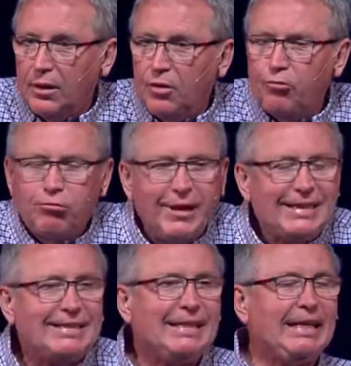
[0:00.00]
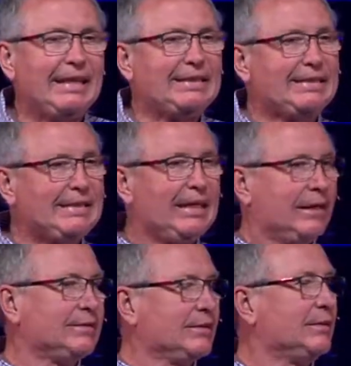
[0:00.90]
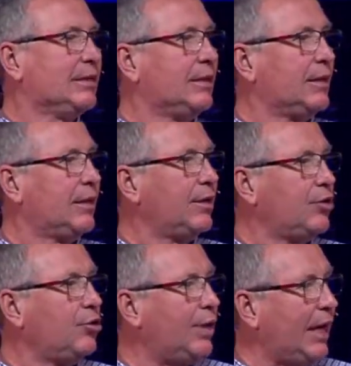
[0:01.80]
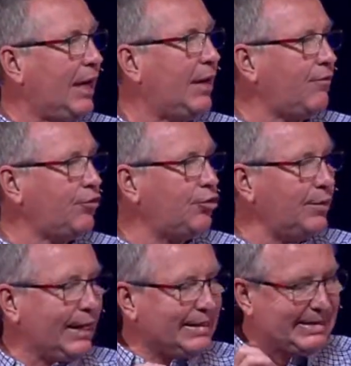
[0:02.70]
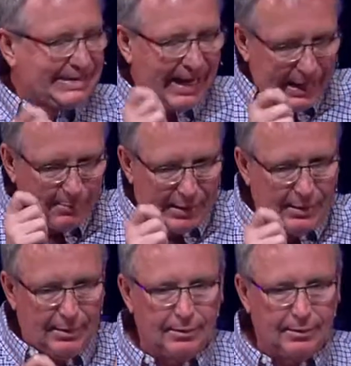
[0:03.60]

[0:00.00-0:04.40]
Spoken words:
The reason is this. You have to examine.